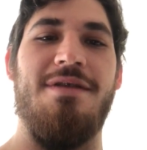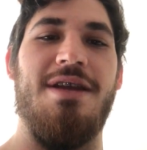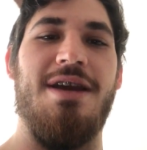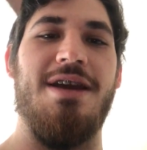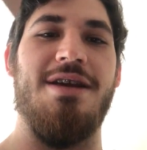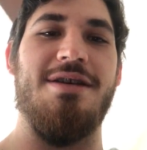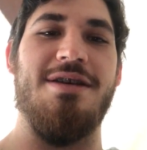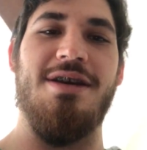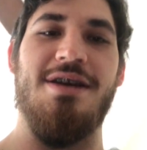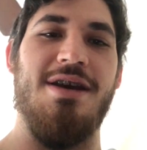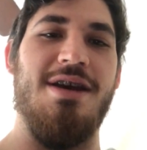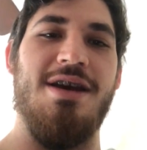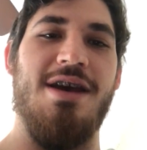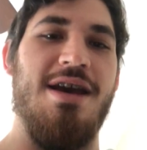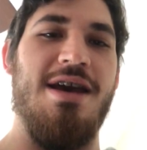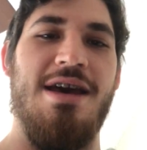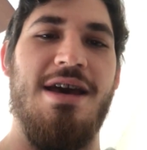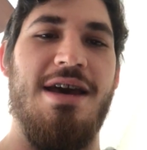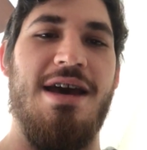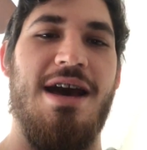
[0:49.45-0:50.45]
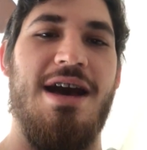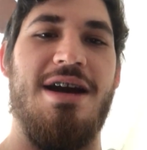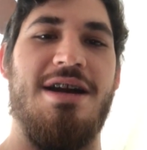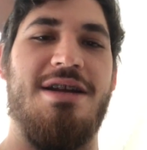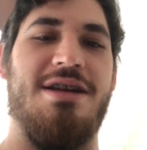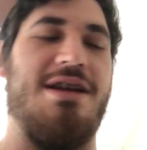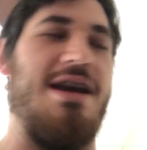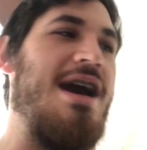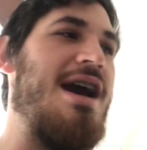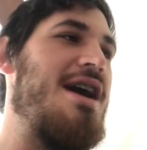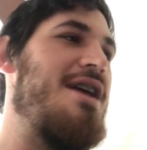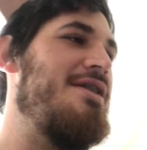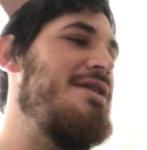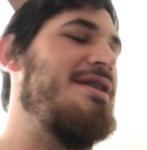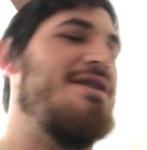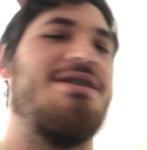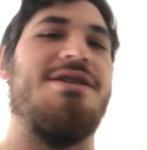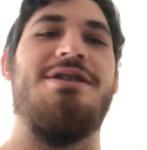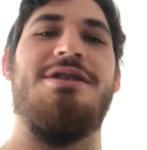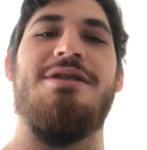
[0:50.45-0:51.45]
Like how
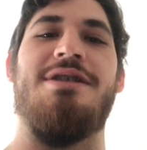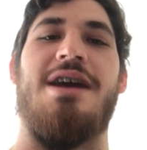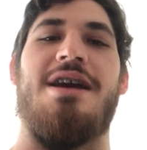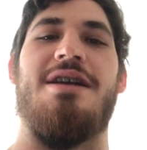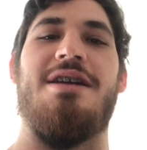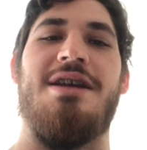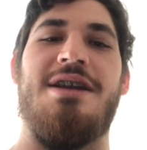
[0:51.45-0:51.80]
did you do that?